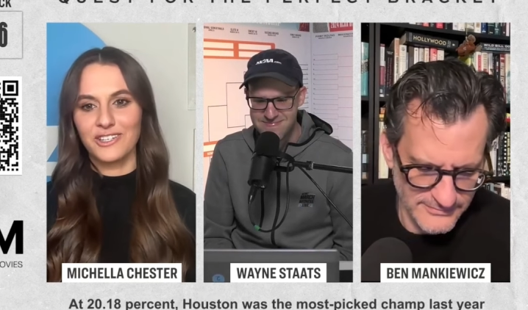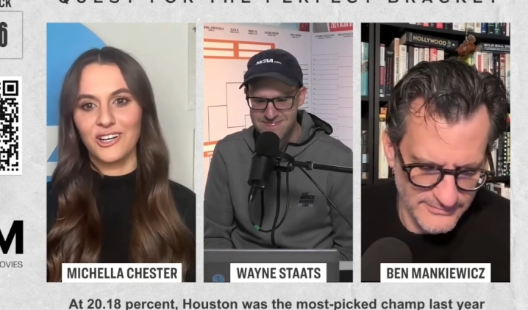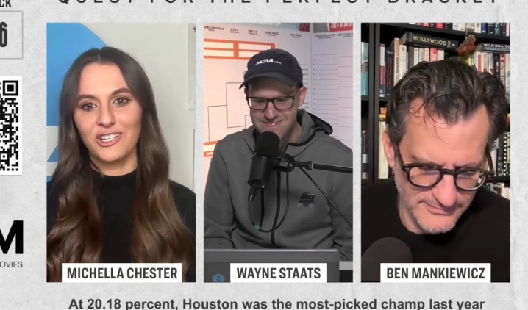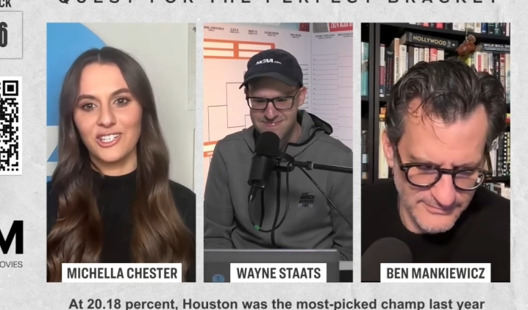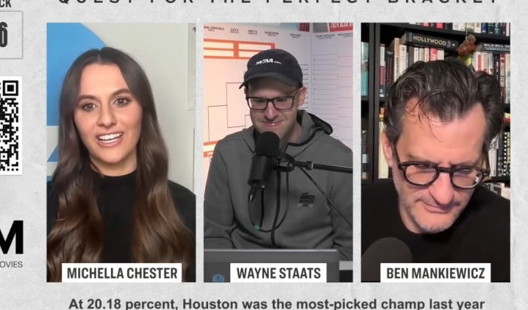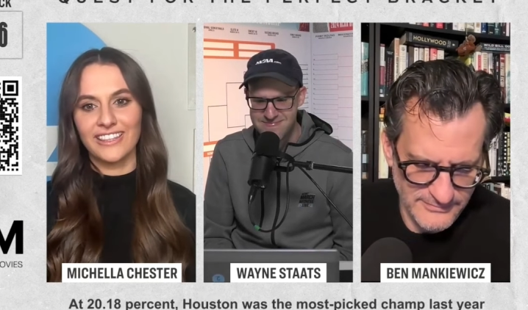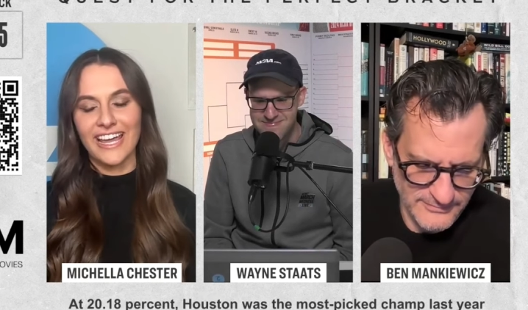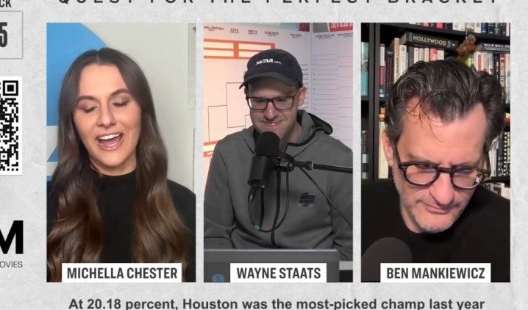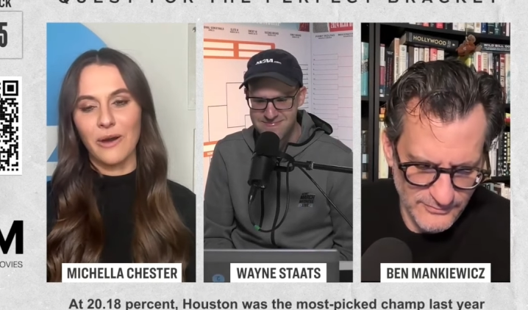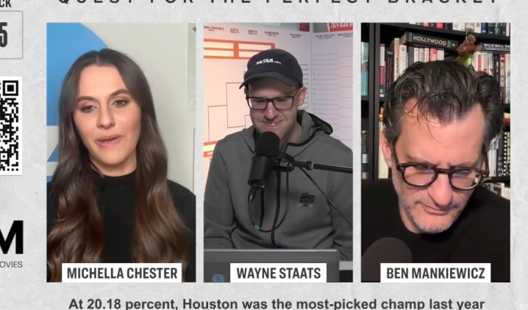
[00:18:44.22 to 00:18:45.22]
Speaker 1: sure to check
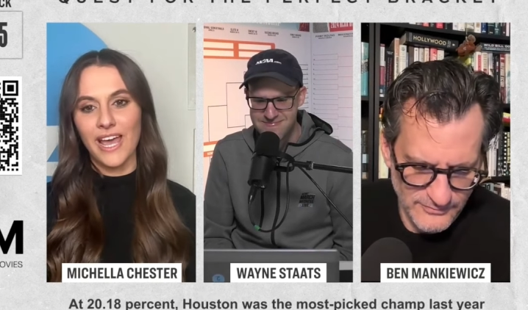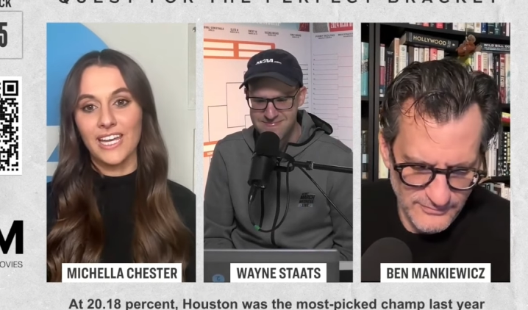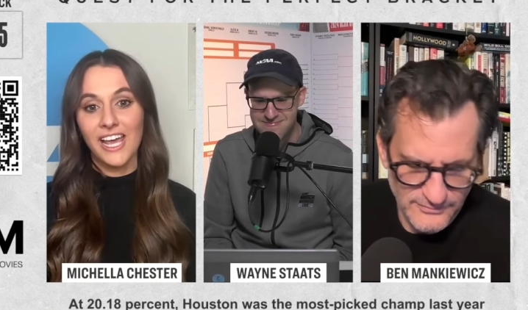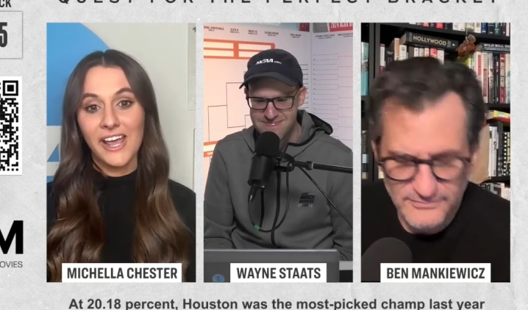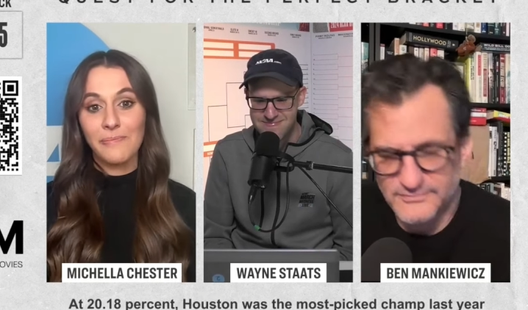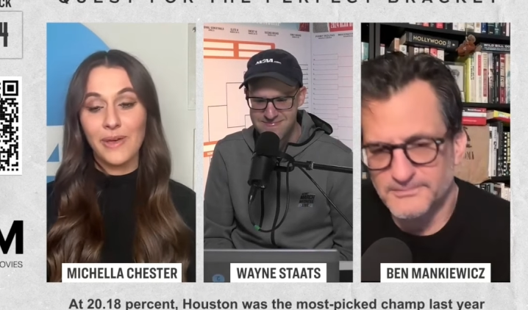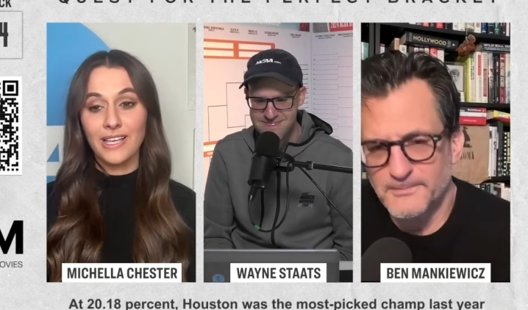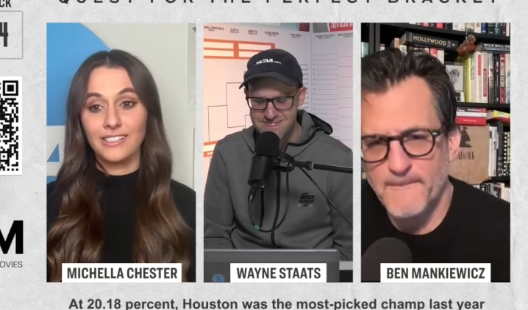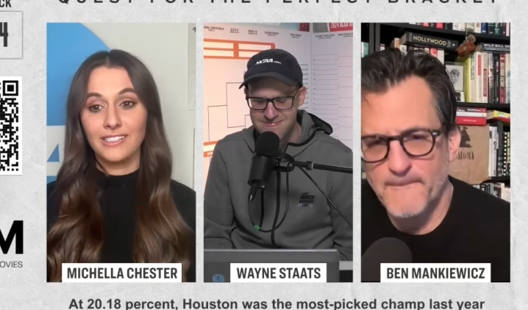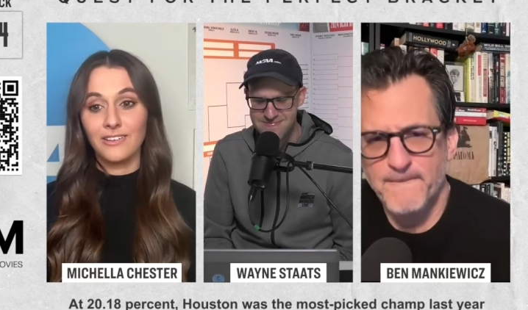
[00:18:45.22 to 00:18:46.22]
that out. Ben,
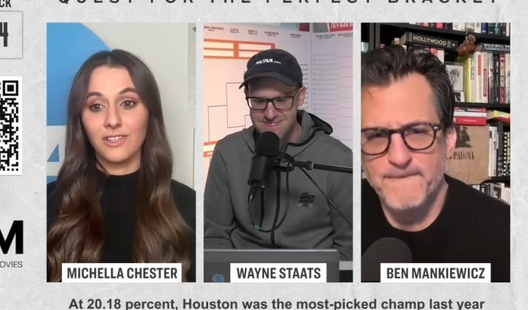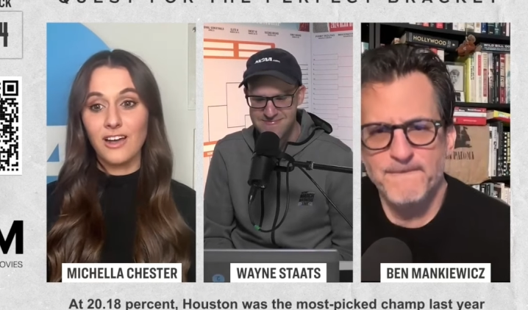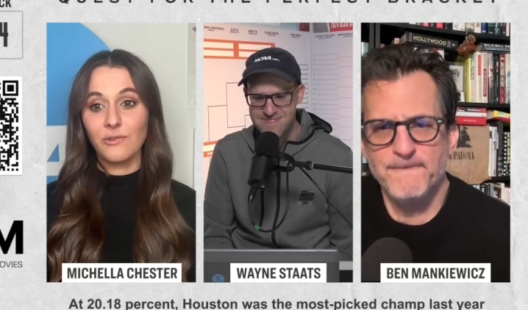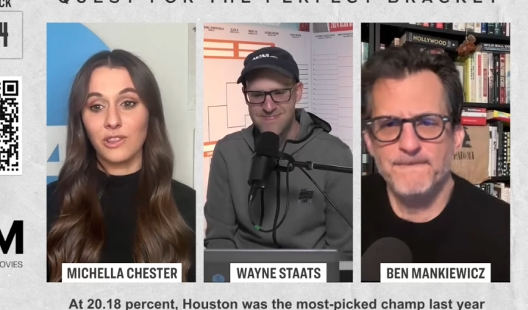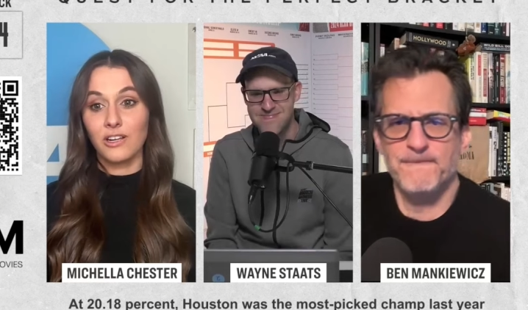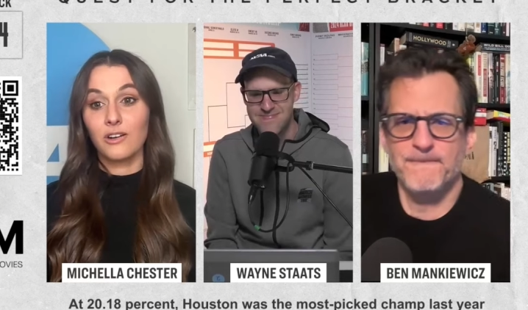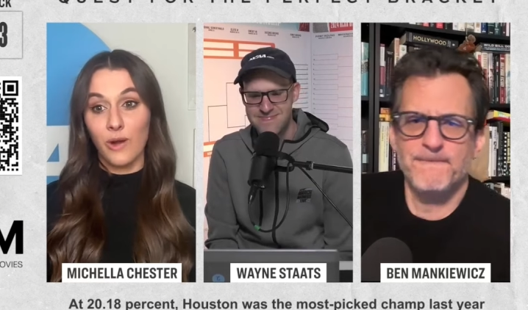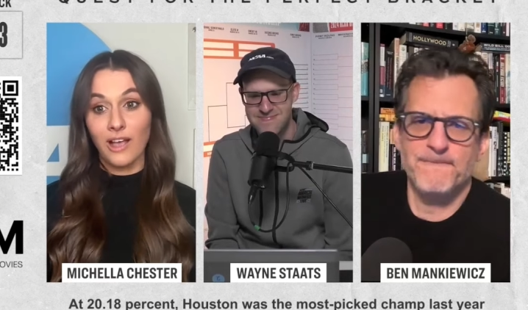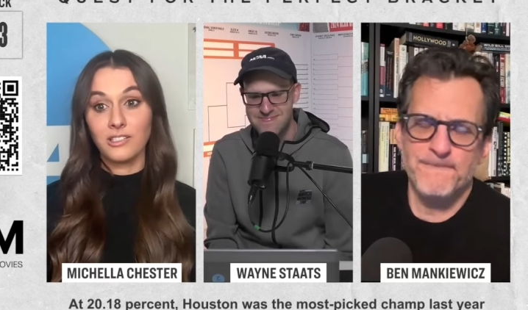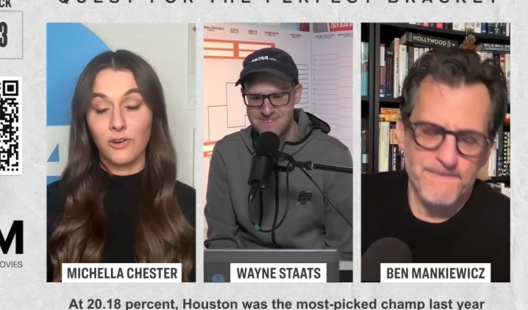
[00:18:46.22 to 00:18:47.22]
best of luck with your
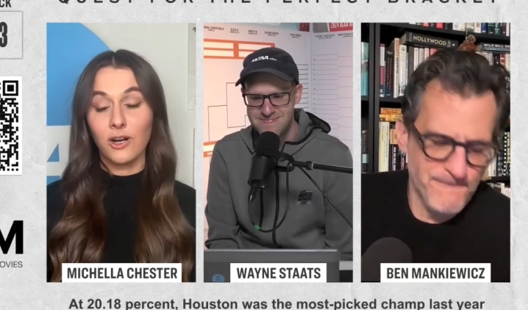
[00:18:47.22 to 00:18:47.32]
quest